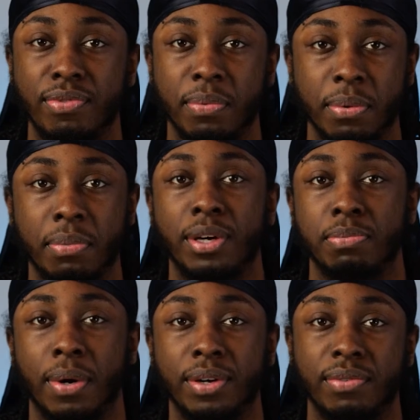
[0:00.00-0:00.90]
from it, but I was
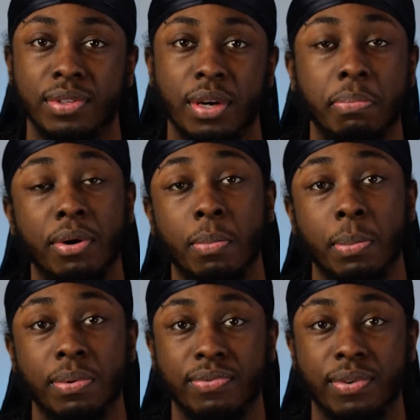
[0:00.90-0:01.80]
proud of it, so I put it on my
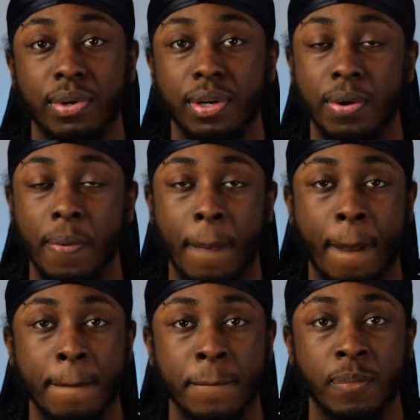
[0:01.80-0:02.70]
portfolio.
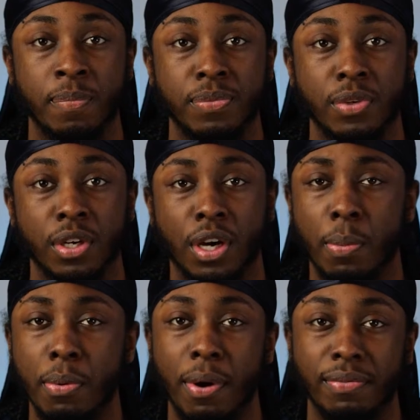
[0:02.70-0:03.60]
A
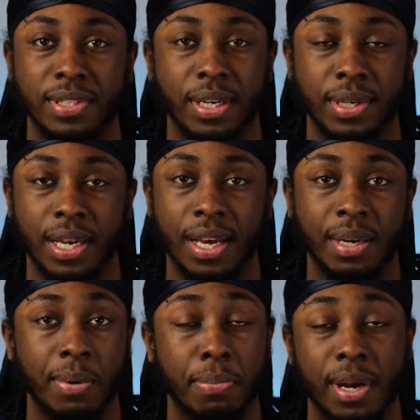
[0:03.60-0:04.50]
couple months down the line,
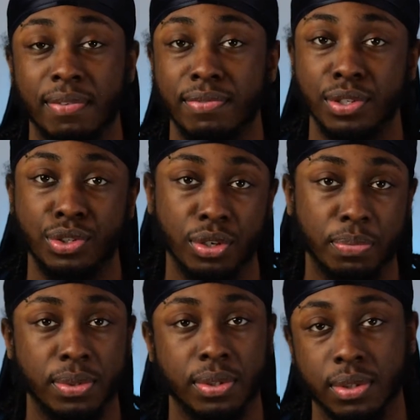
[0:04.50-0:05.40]
I'm applying for
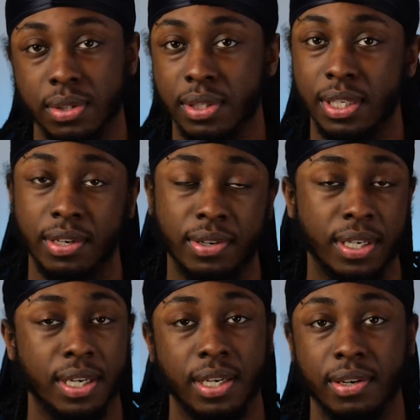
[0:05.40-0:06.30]
jobs here and
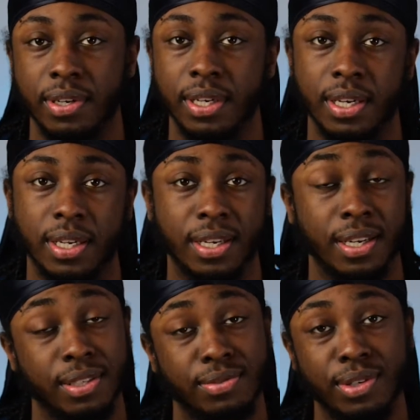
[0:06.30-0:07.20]
there.
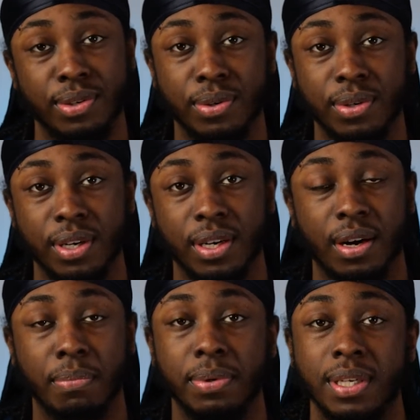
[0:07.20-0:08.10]
Next thing you know, a
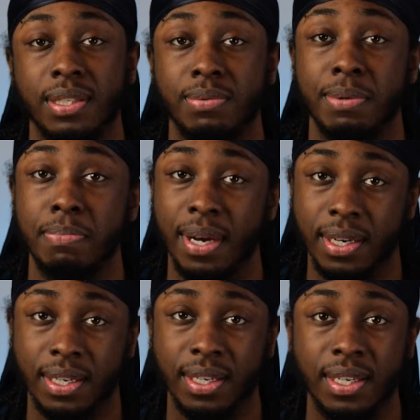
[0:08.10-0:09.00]
company hits me back
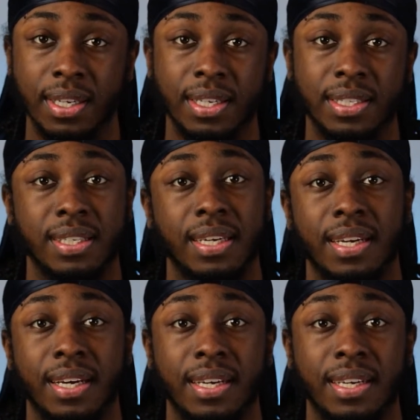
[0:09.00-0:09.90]
saying
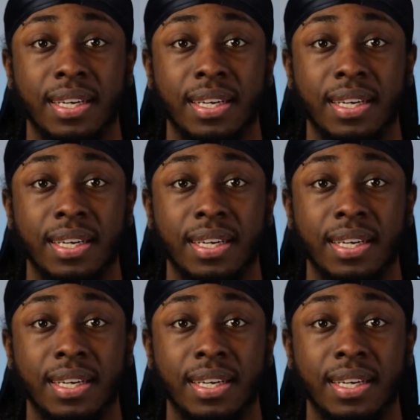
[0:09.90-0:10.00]
that